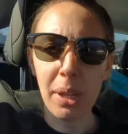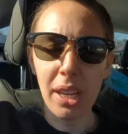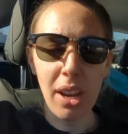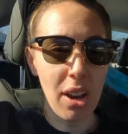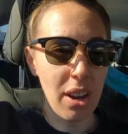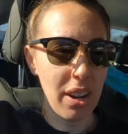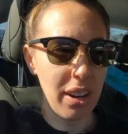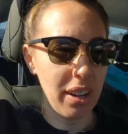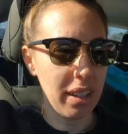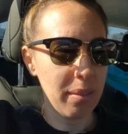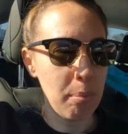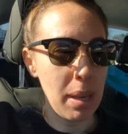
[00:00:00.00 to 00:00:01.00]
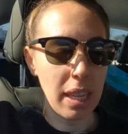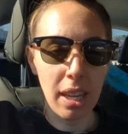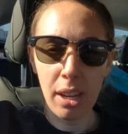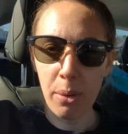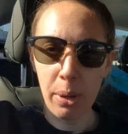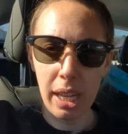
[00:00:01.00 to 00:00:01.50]
We are making
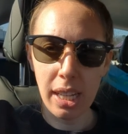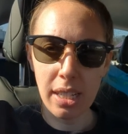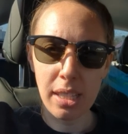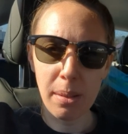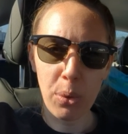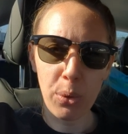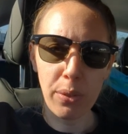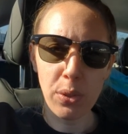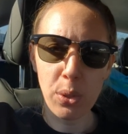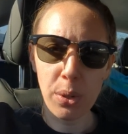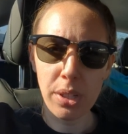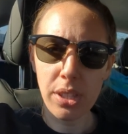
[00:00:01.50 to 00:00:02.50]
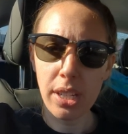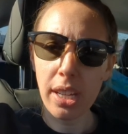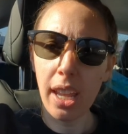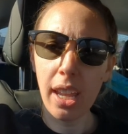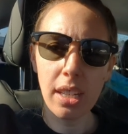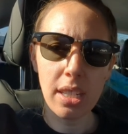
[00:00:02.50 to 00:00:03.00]
our way to some thrift stores
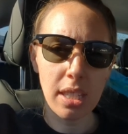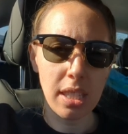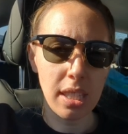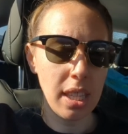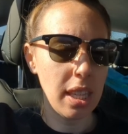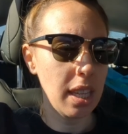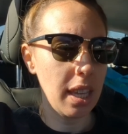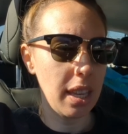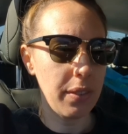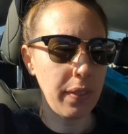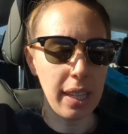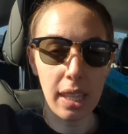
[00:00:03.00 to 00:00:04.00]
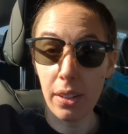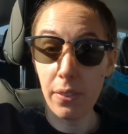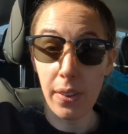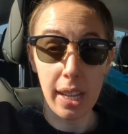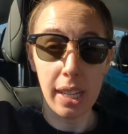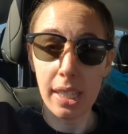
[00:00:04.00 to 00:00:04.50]
today to see if I can
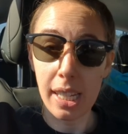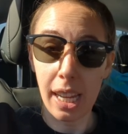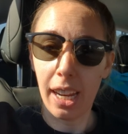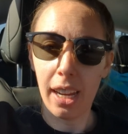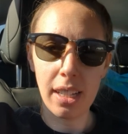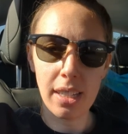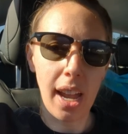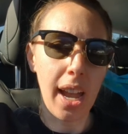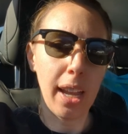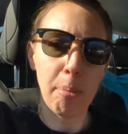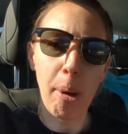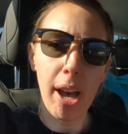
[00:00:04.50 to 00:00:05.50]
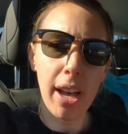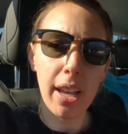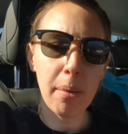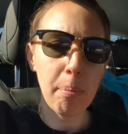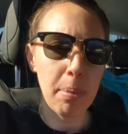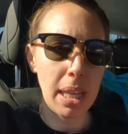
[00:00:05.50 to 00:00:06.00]
find a dye pot.
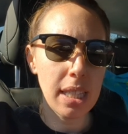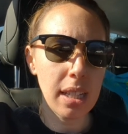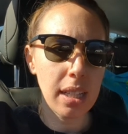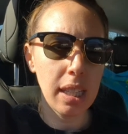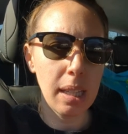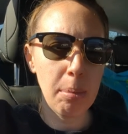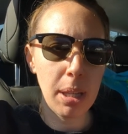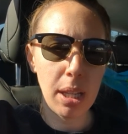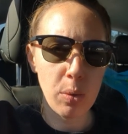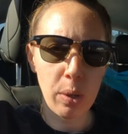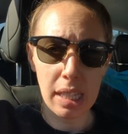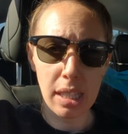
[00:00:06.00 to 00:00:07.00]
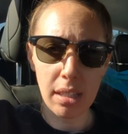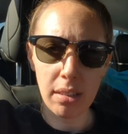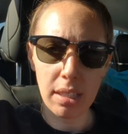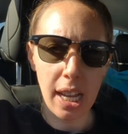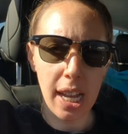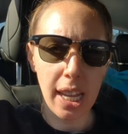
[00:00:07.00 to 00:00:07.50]
Basically, because when I silk
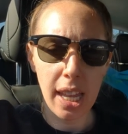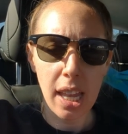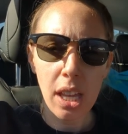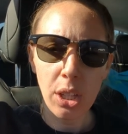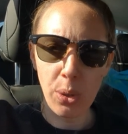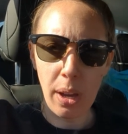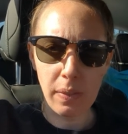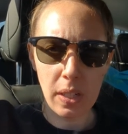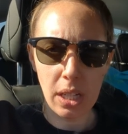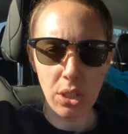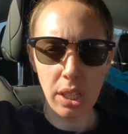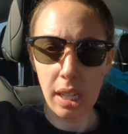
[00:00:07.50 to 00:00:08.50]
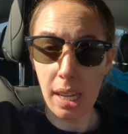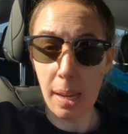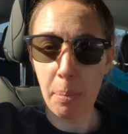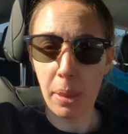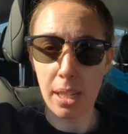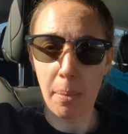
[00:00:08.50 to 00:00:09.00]
dye, you have to actually keep
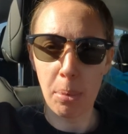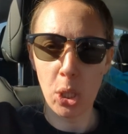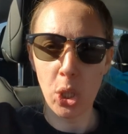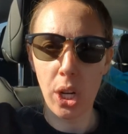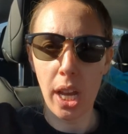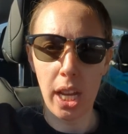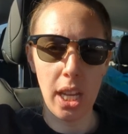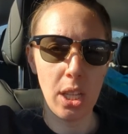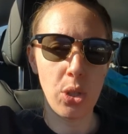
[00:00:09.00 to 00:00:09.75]
the temperature at a